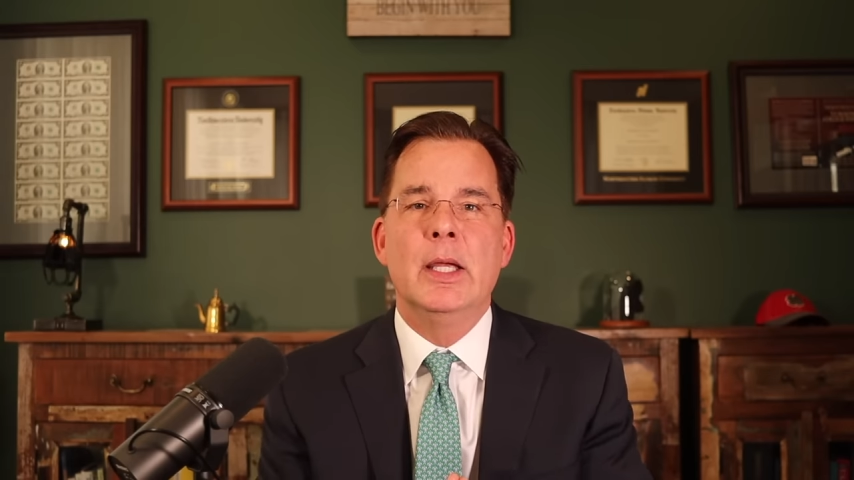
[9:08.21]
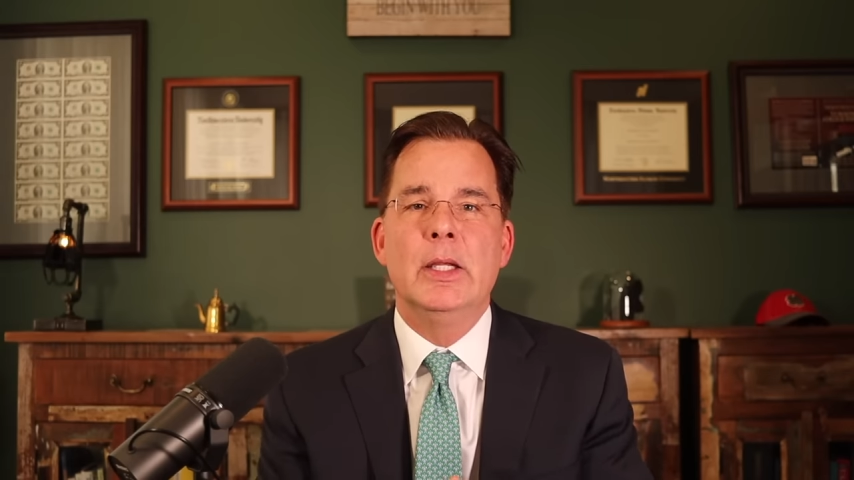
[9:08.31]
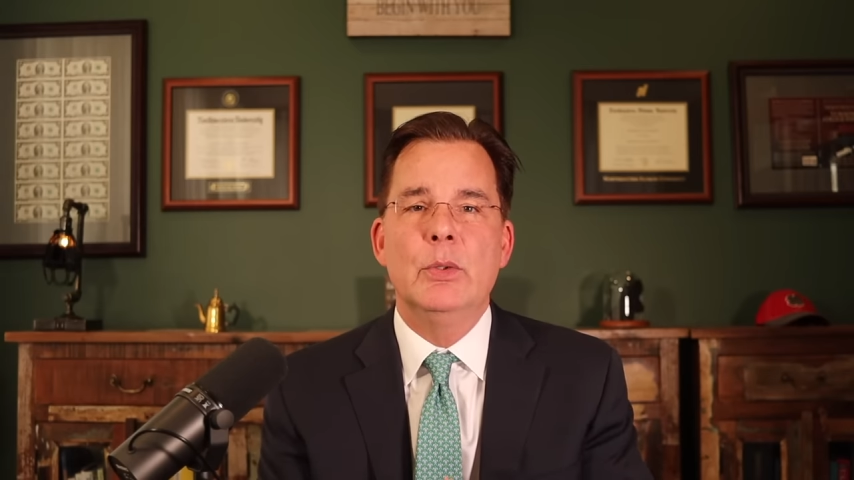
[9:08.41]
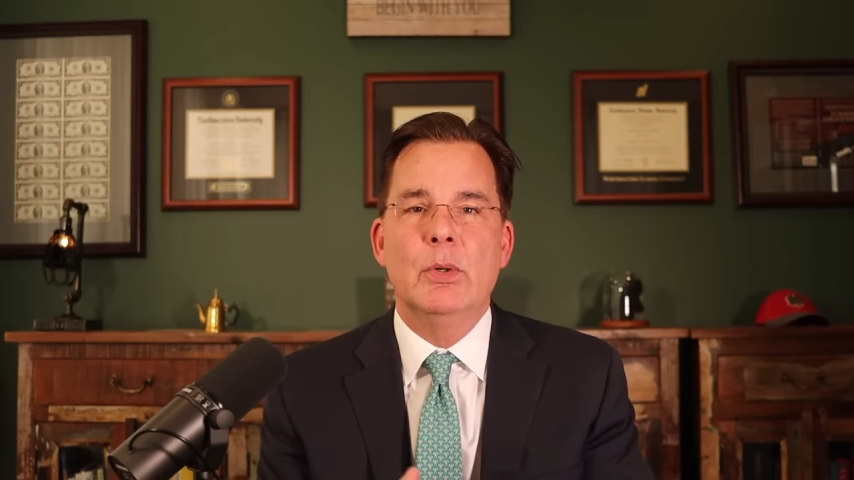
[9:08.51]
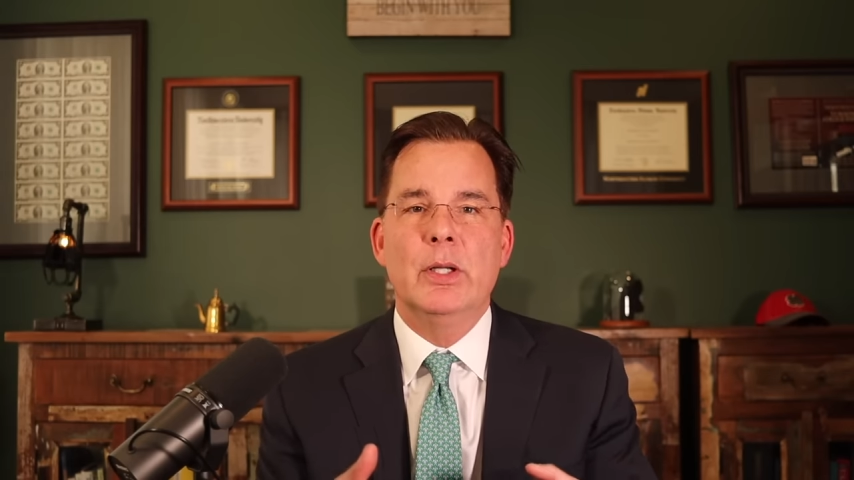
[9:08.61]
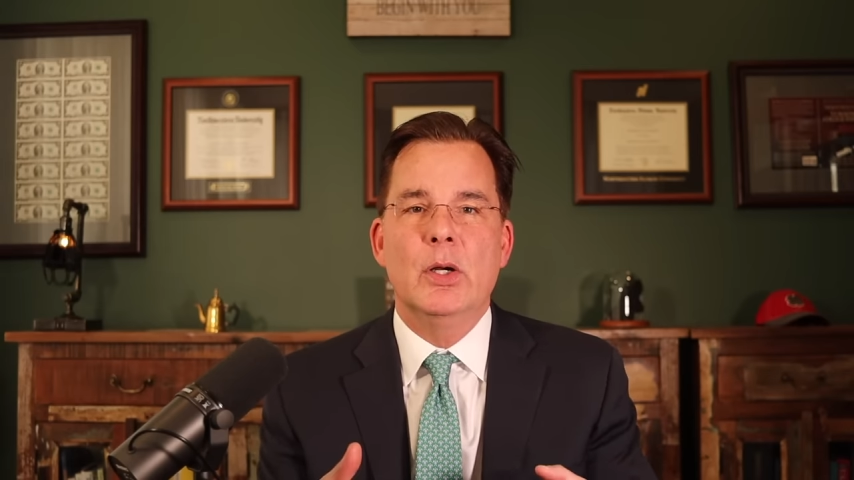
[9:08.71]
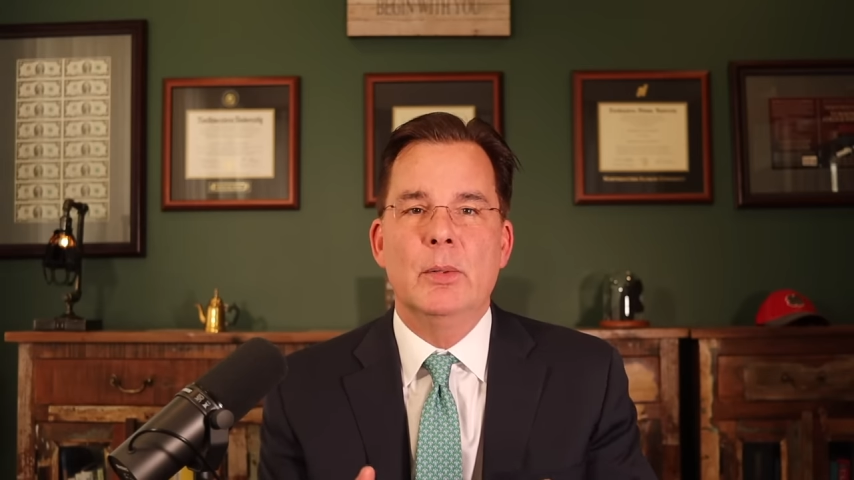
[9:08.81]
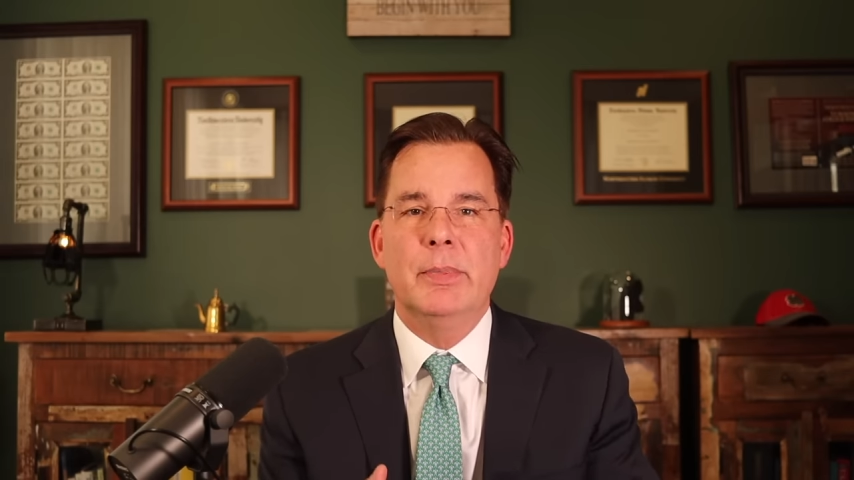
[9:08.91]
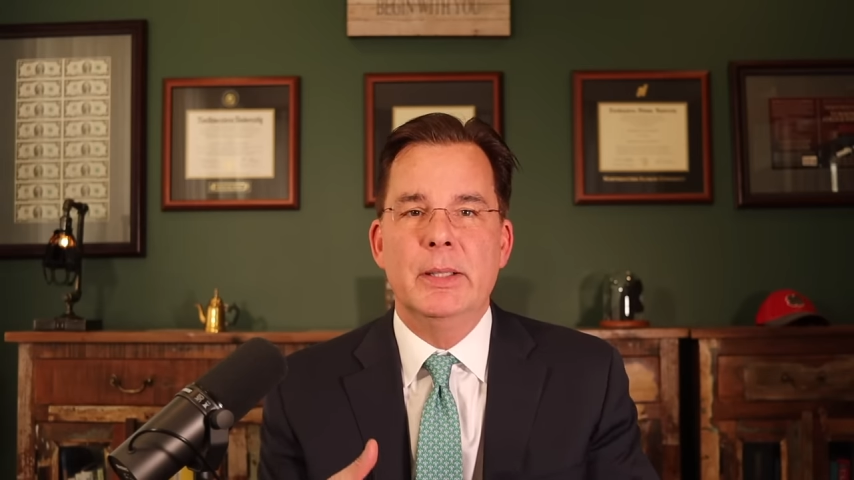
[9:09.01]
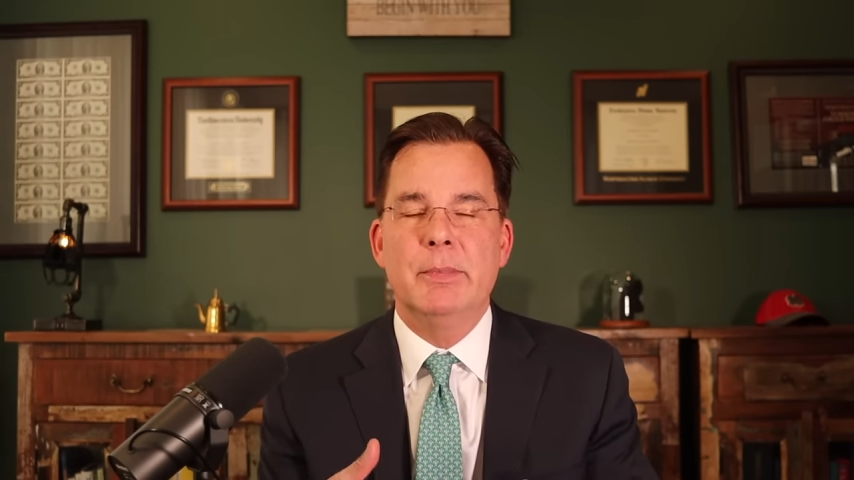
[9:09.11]
you want to go
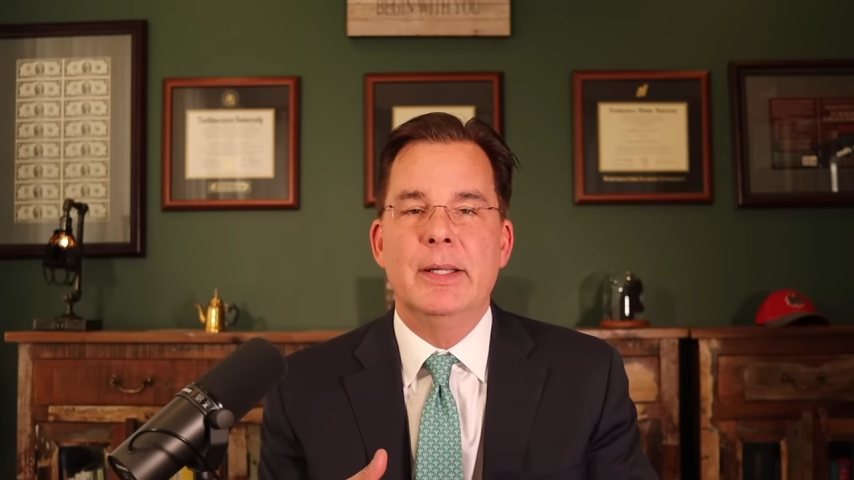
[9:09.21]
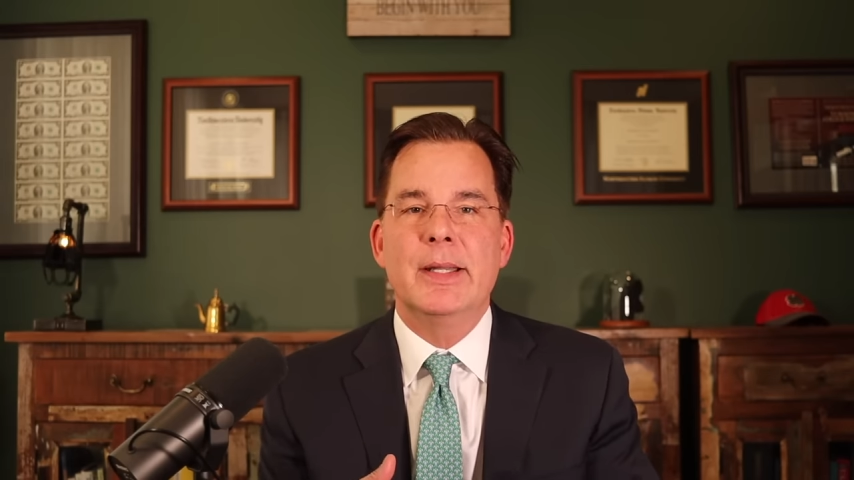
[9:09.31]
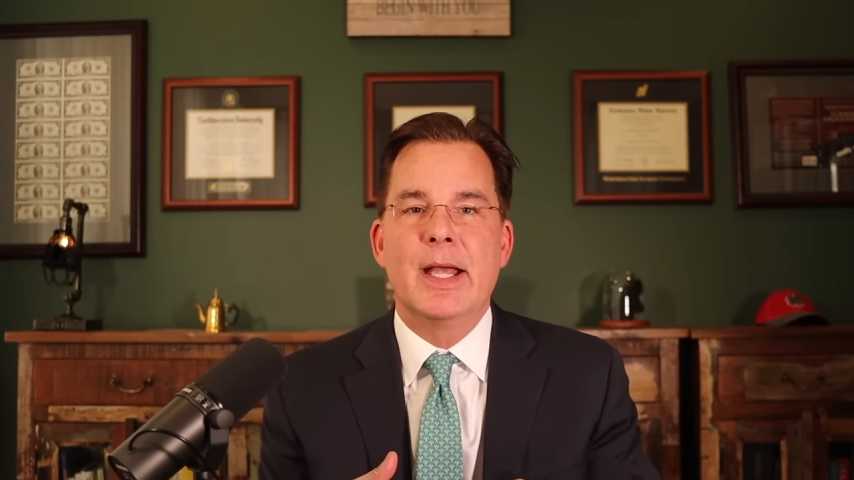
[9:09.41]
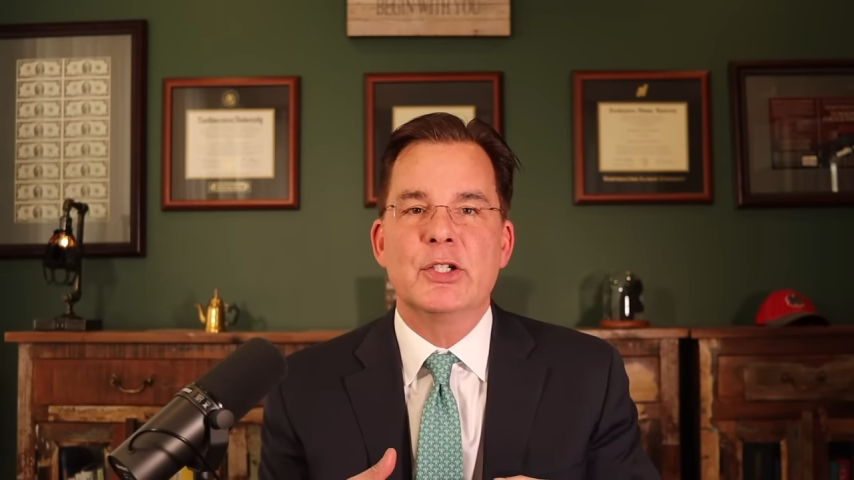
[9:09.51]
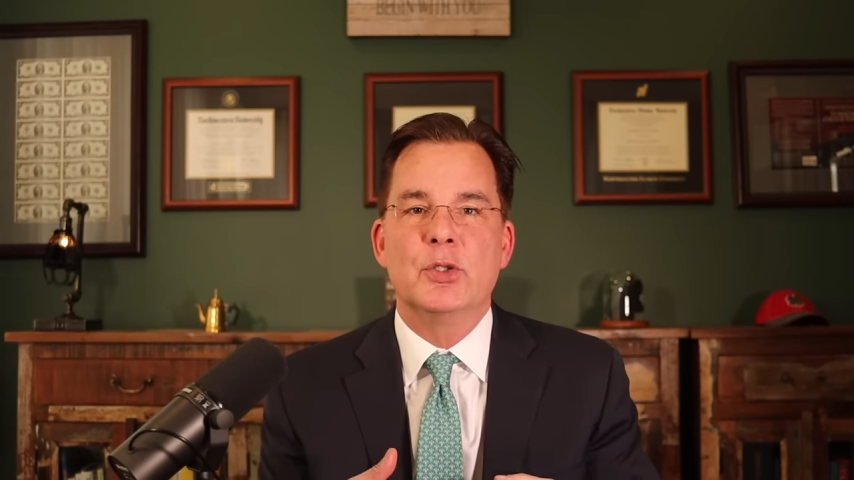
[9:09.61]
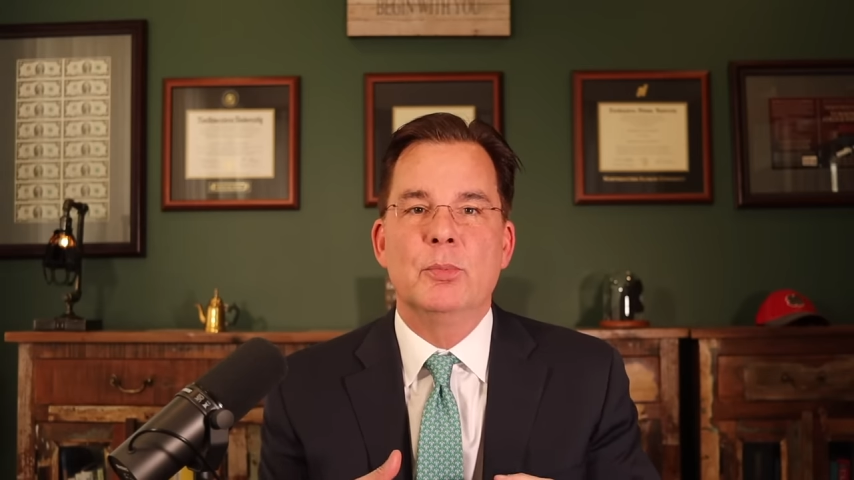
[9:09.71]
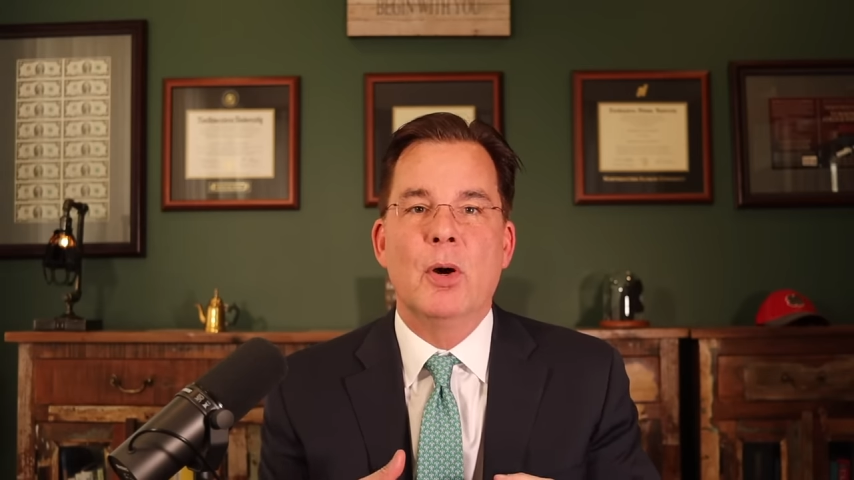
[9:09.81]
to Big Bend National